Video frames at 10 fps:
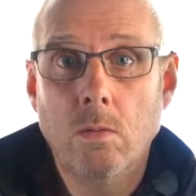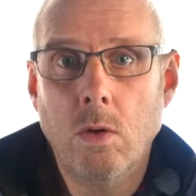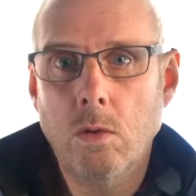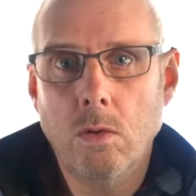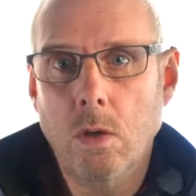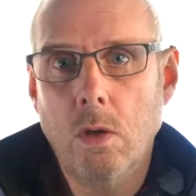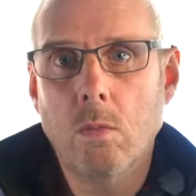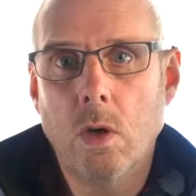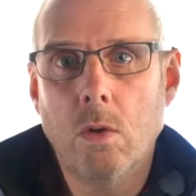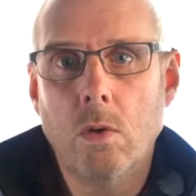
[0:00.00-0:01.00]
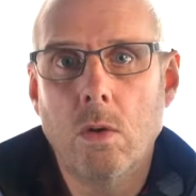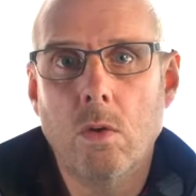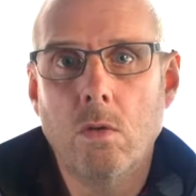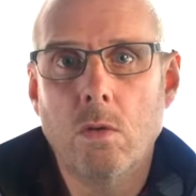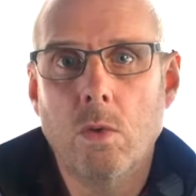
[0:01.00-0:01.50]
Tuesday you might want to
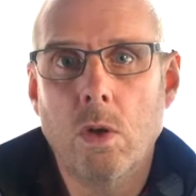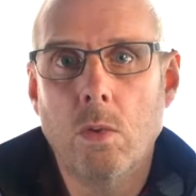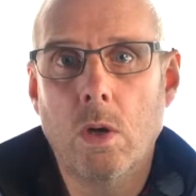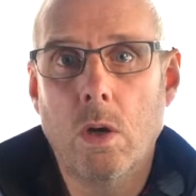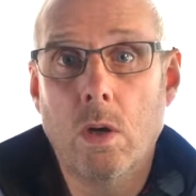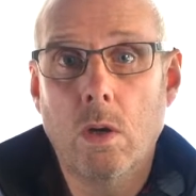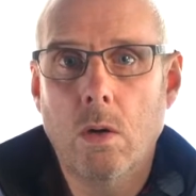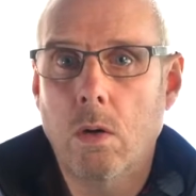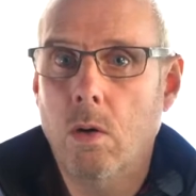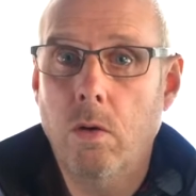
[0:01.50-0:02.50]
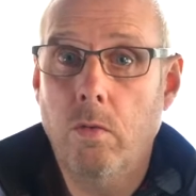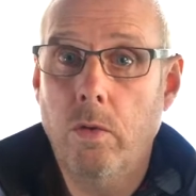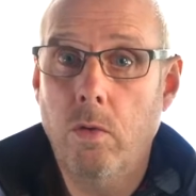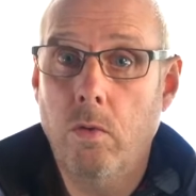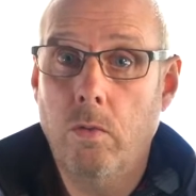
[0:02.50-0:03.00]
do something a bit harder, or if
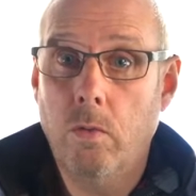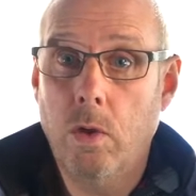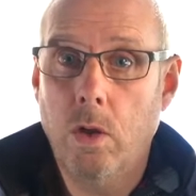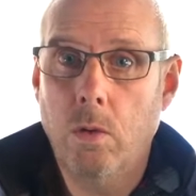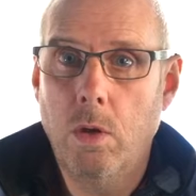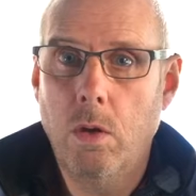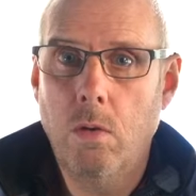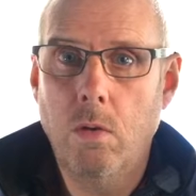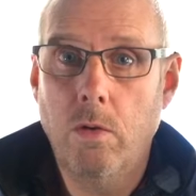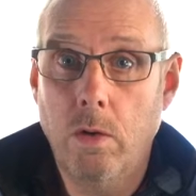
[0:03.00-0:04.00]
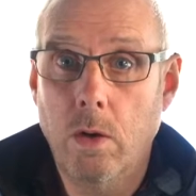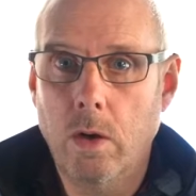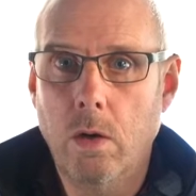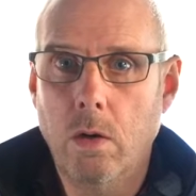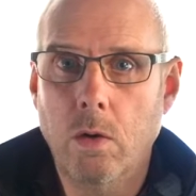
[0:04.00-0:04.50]
you take a bit longer, if you're
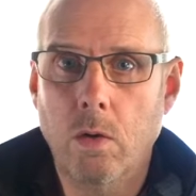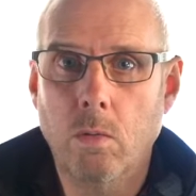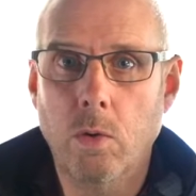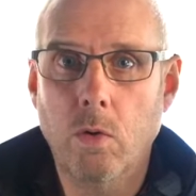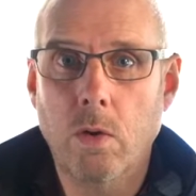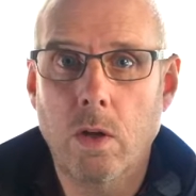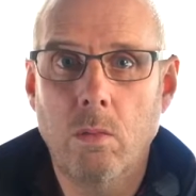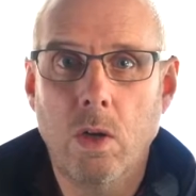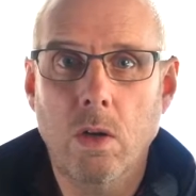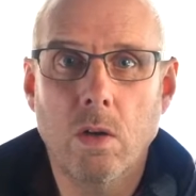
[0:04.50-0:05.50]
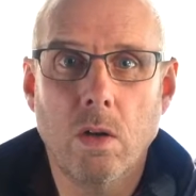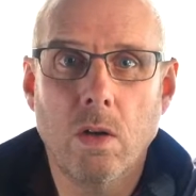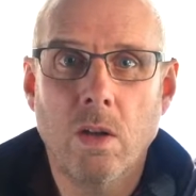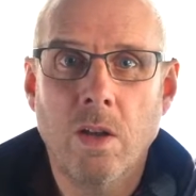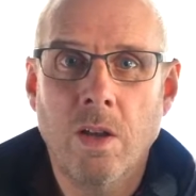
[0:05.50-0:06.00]
like an old bloke like me, then
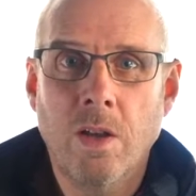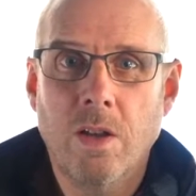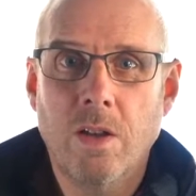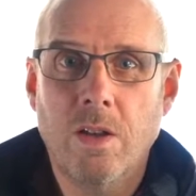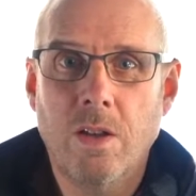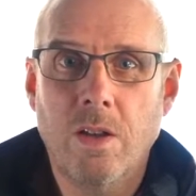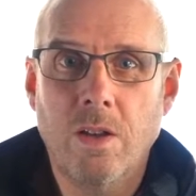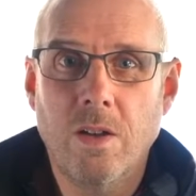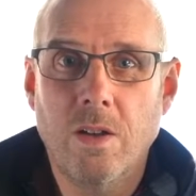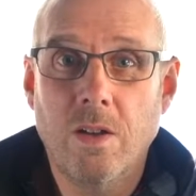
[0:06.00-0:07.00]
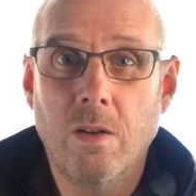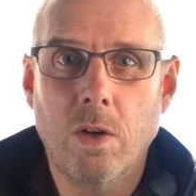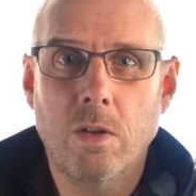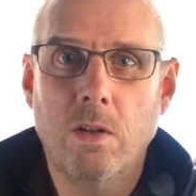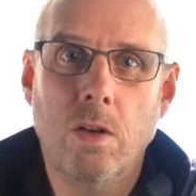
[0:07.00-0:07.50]
it
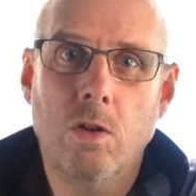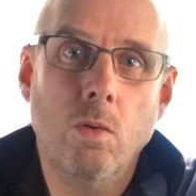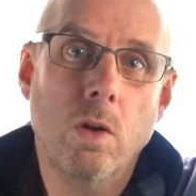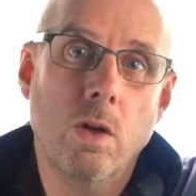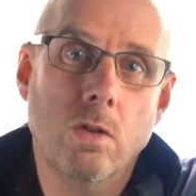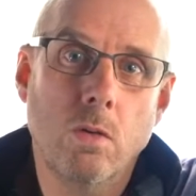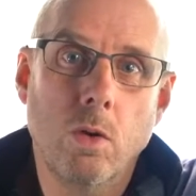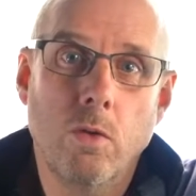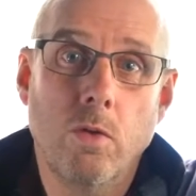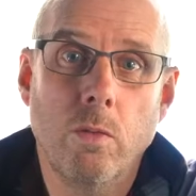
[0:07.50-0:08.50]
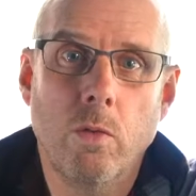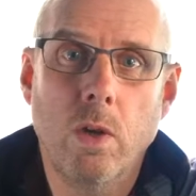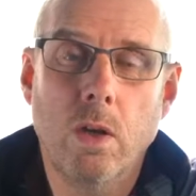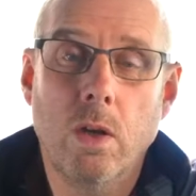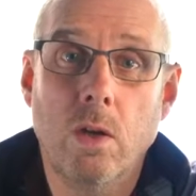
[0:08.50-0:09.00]
might take you 2 days to recover from the
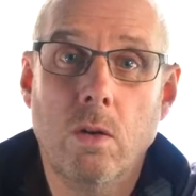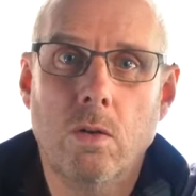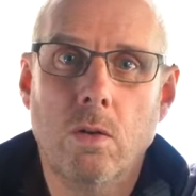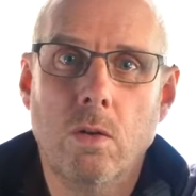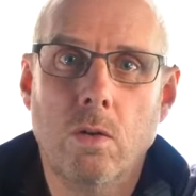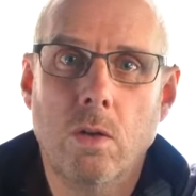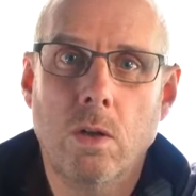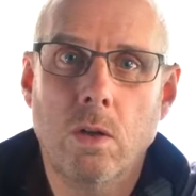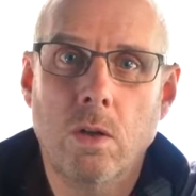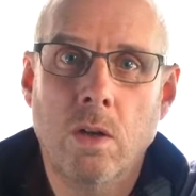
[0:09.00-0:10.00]
weekend, so